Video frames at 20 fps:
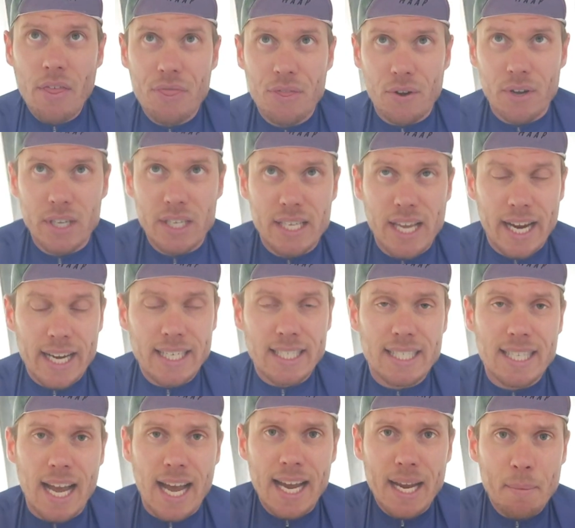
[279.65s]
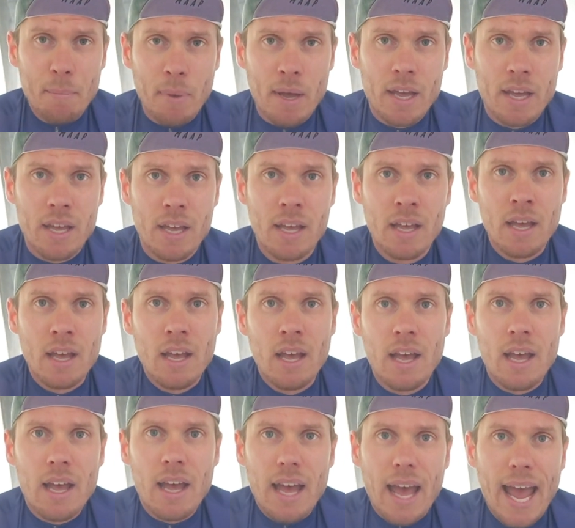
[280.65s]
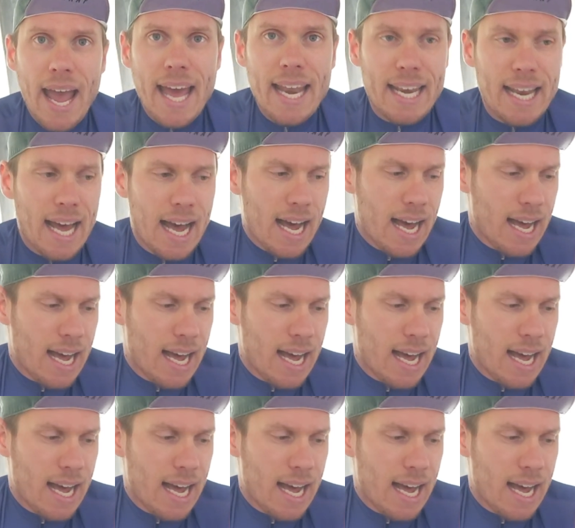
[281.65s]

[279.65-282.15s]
30 seconds time, and